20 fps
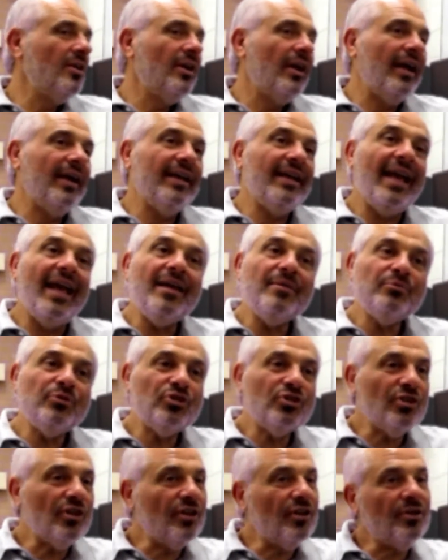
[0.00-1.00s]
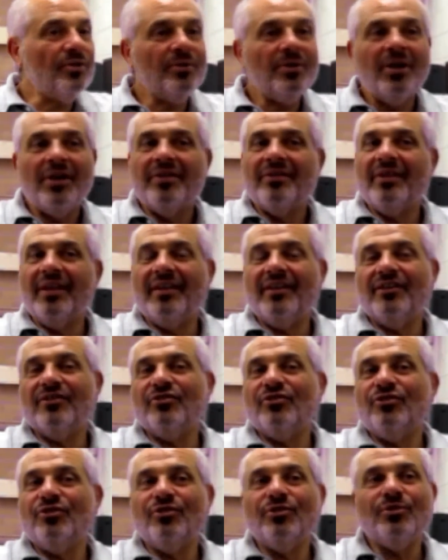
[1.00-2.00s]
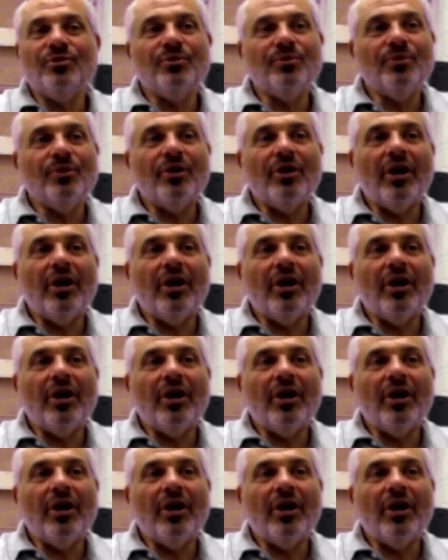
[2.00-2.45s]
a game show, they can do